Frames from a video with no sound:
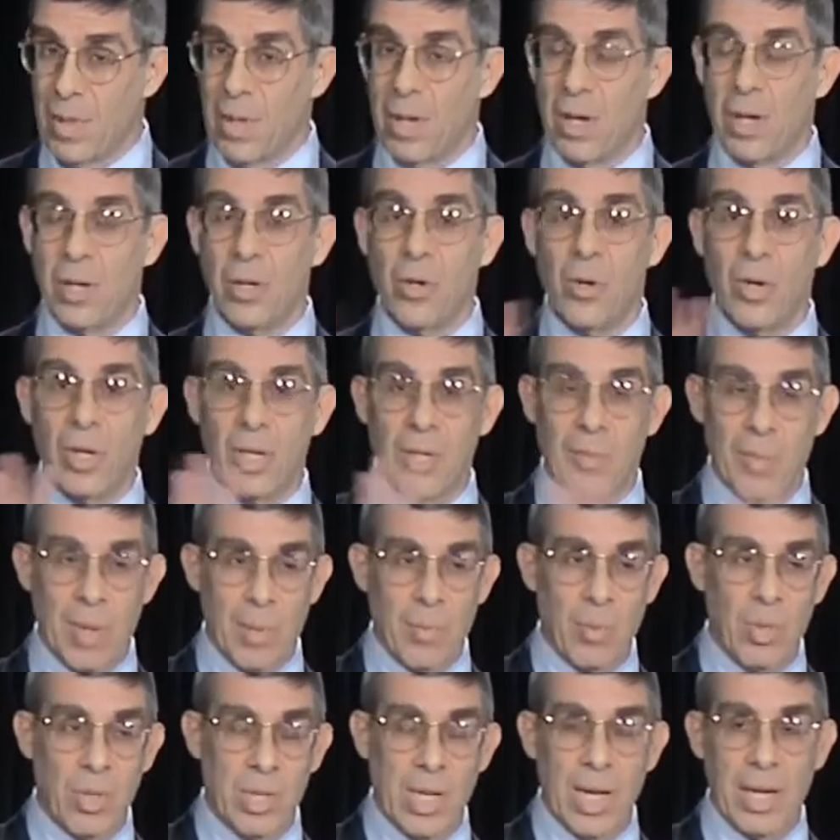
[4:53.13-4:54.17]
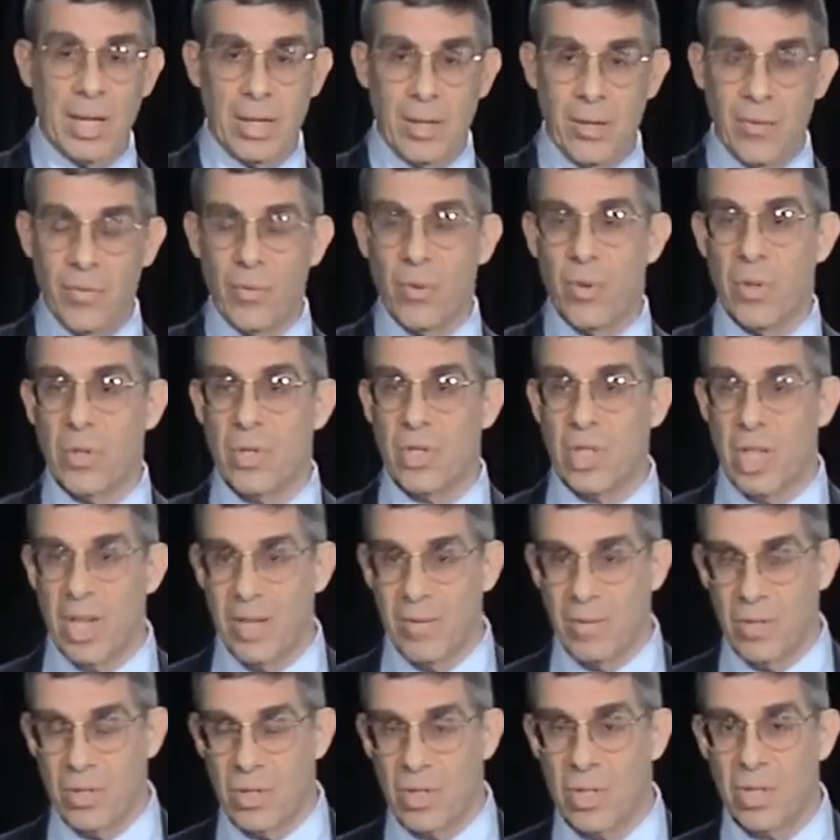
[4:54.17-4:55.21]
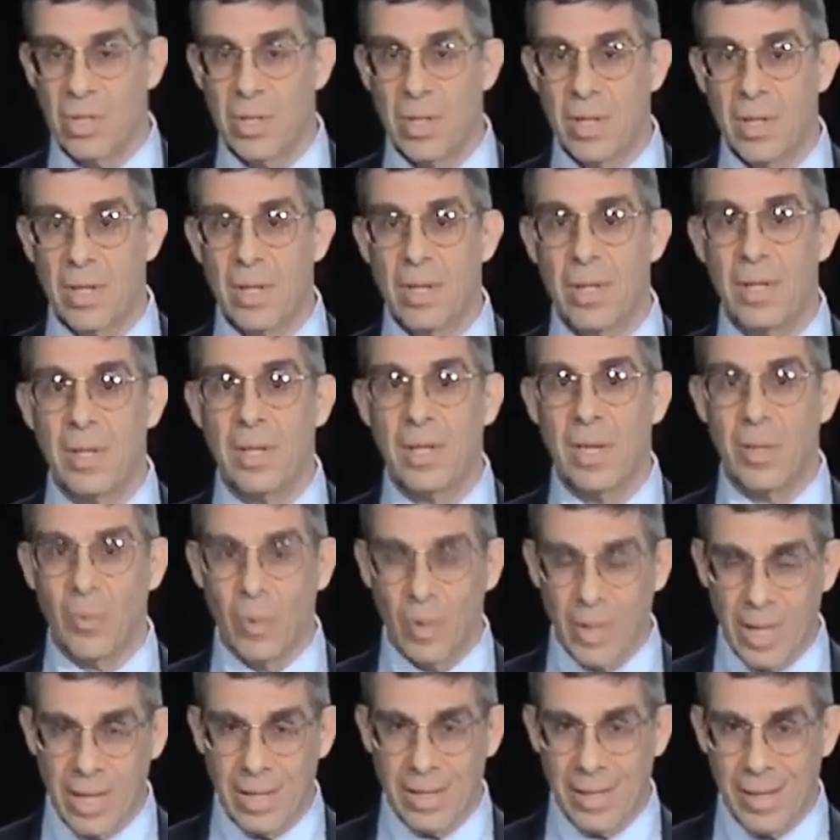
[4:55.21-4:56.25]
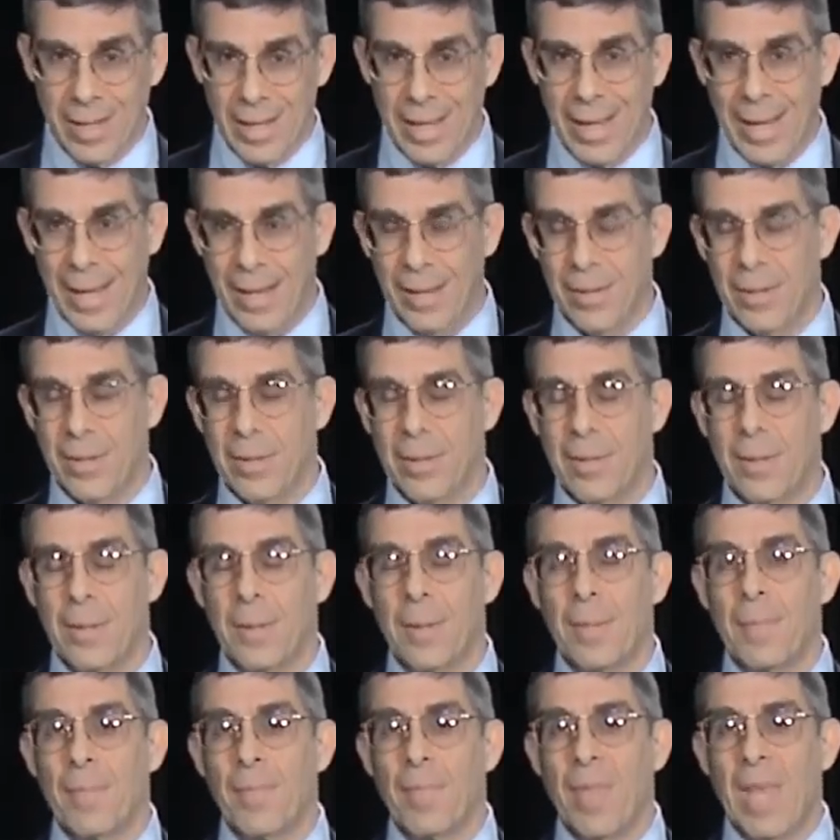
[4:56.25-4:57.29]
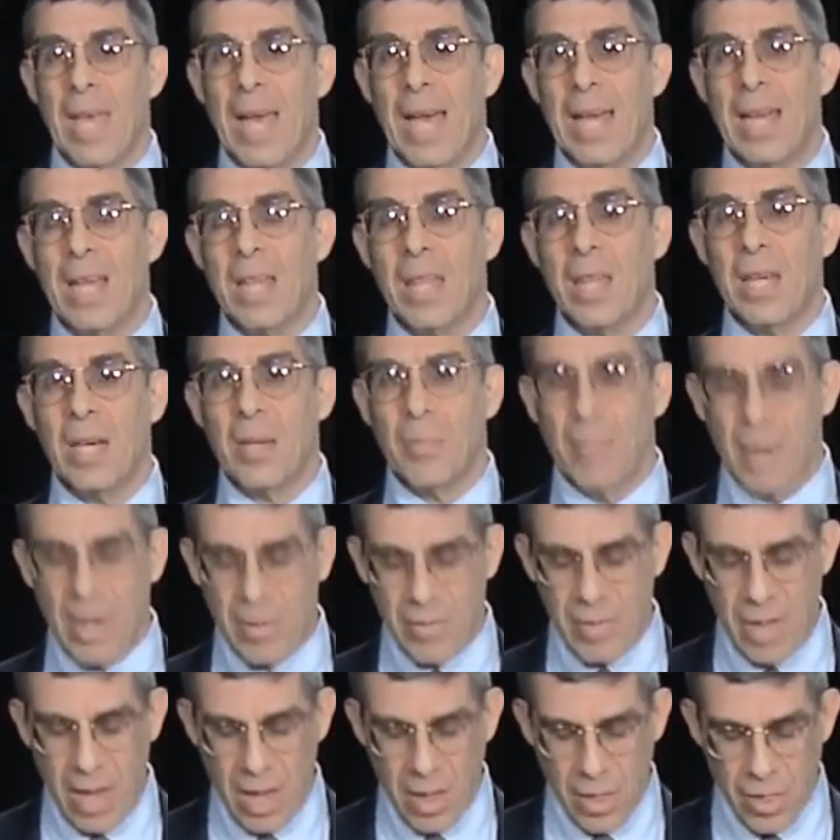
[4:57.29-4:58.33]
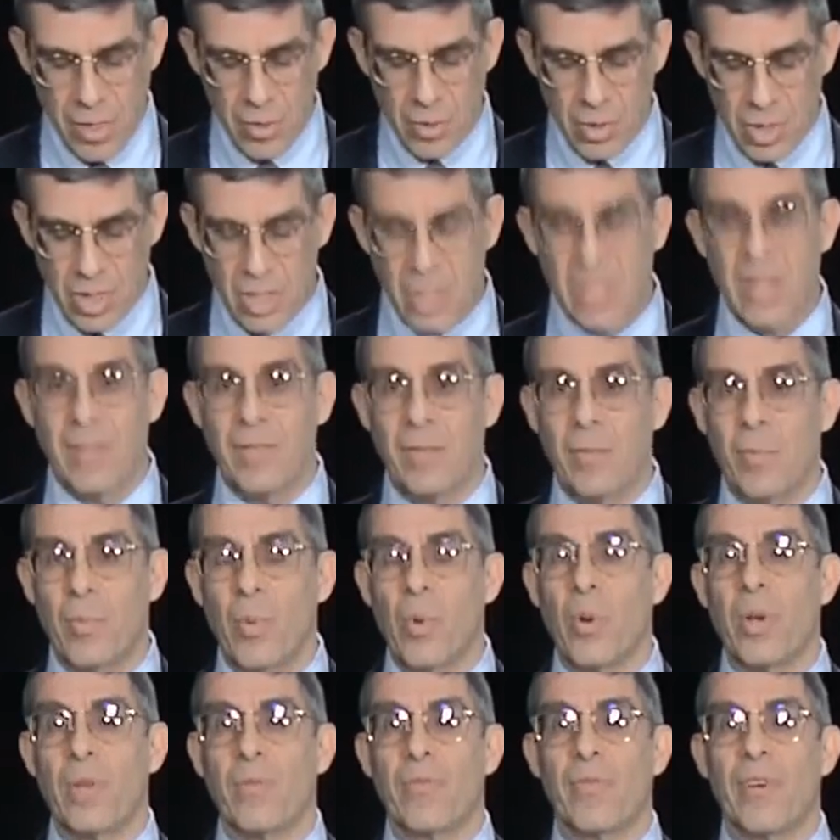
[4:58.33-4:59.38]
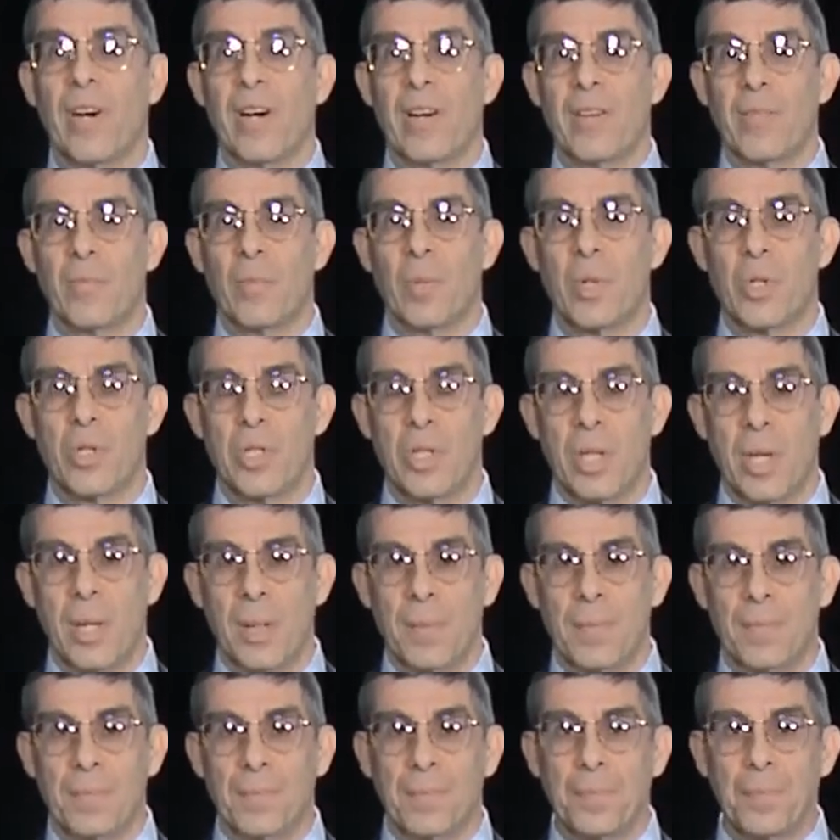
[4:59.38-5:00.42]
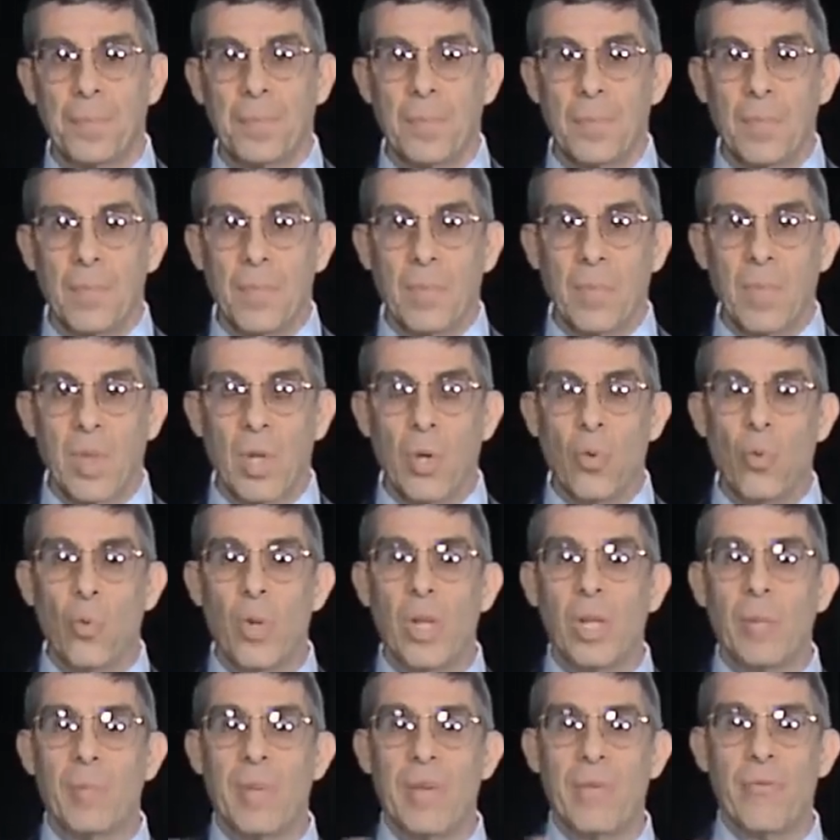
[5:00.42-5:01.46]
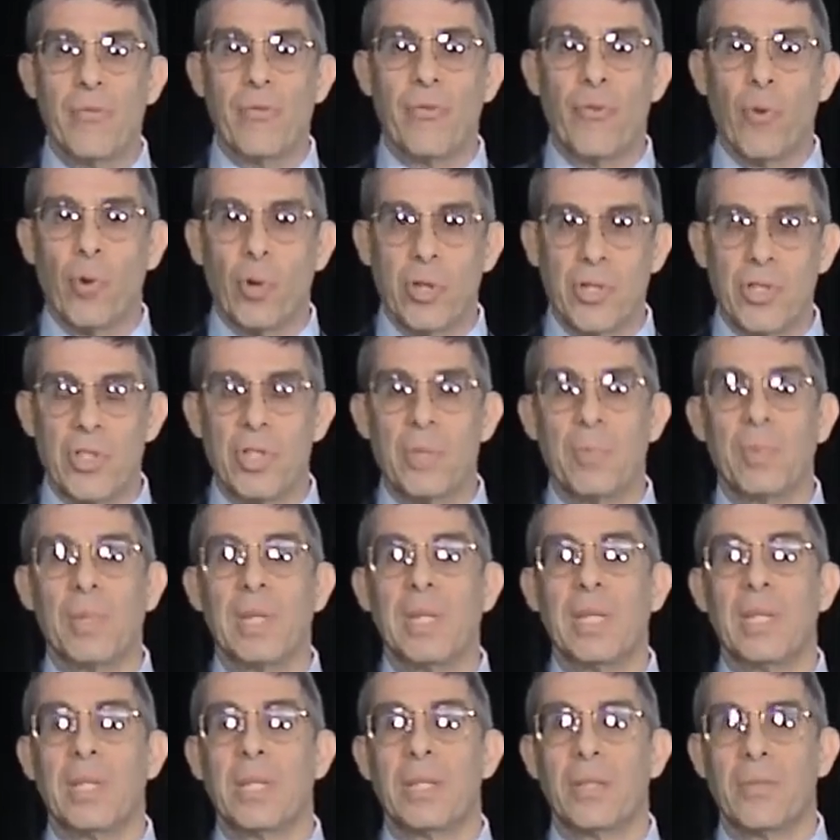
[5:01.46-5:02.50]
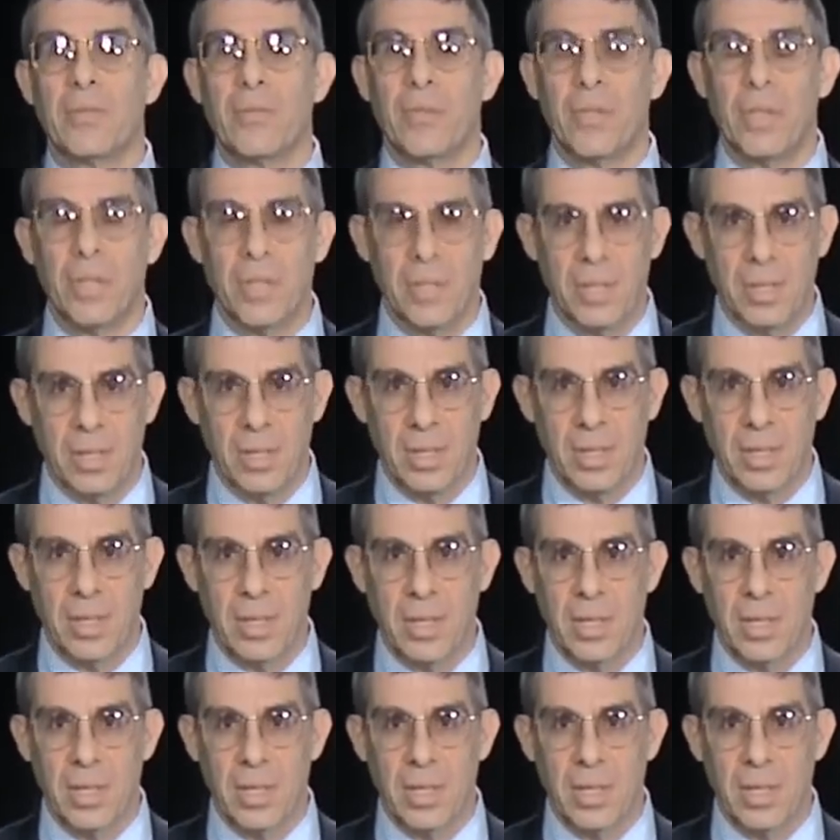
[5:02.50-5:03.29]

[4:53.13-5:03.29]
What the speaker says: are going to be protected for the savers, and we'll get to that. Anything above that, 37.5%, will be forcibly converted